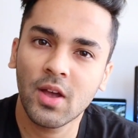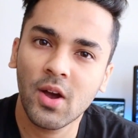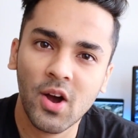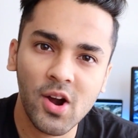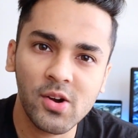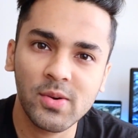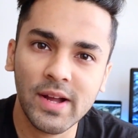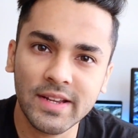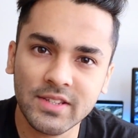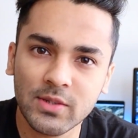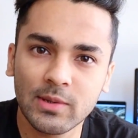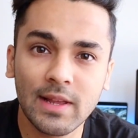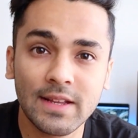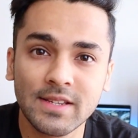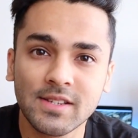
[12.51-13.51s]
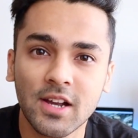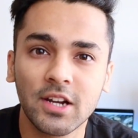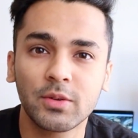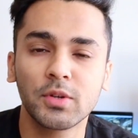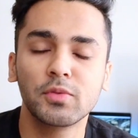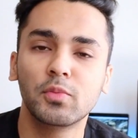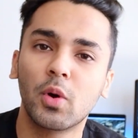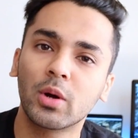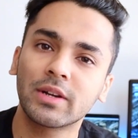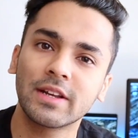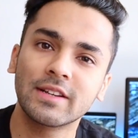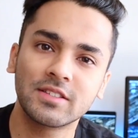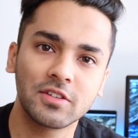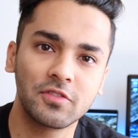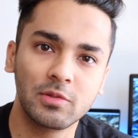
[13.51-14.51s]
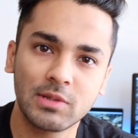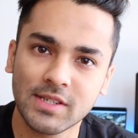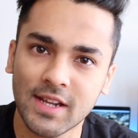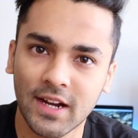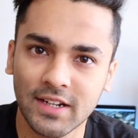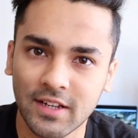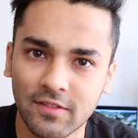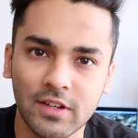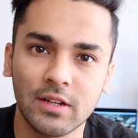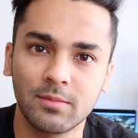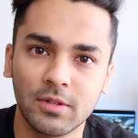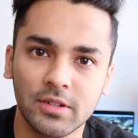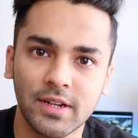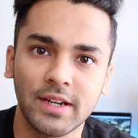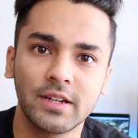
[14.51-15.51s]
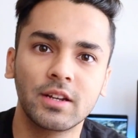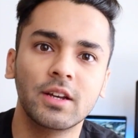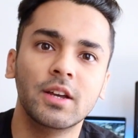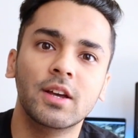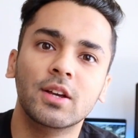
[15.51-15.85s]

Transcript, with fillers: All right, so let's start with what is a full stack developer, right?